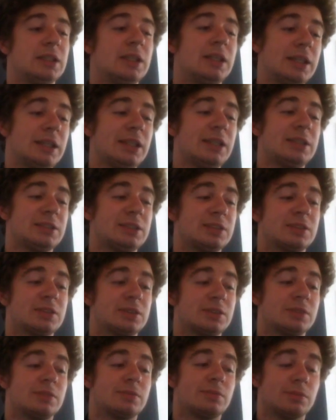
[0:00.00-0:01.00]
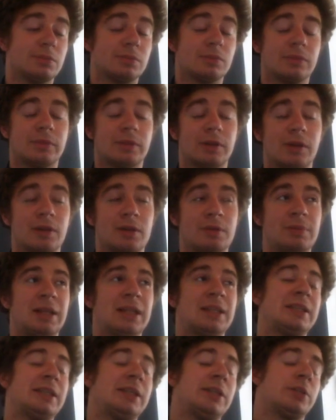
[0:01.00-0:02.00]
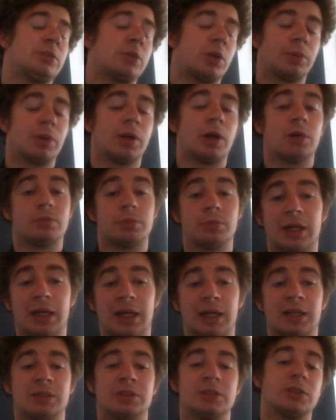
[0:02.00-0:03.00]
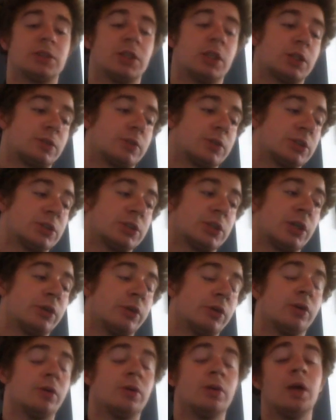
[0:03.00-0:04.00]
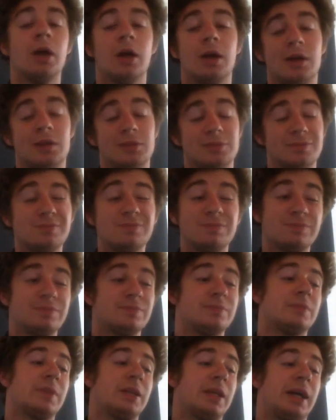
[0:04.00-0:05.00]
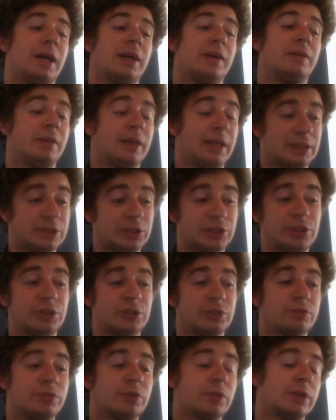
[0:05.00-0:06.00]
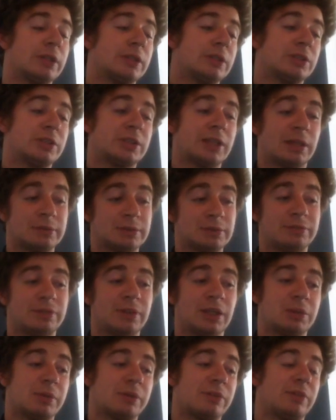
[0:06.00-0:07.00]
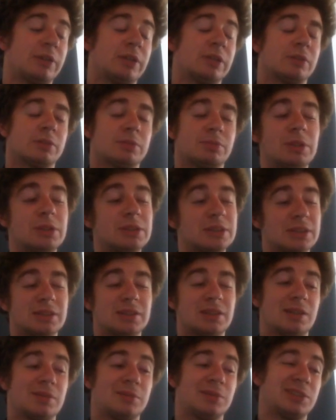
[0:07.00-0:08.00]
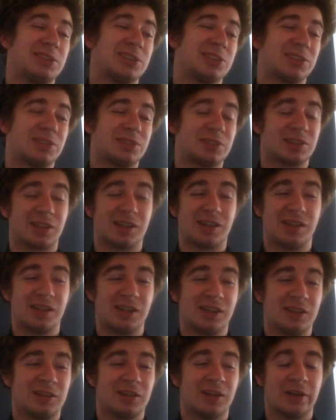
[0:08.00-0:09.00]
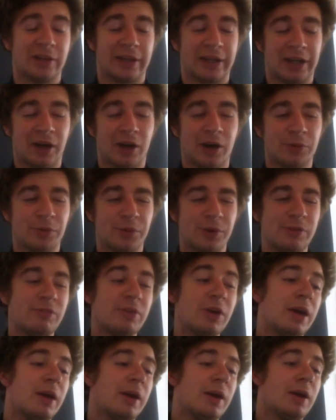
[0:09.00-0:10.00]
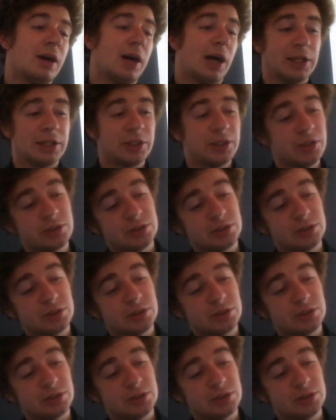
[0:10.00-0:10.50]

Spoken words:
Its ability, you drop a card from your hand, search for a Snogal. Yeah, it's useful. It just helps me fill out my field. Most of the time it's just a card I guard with. I could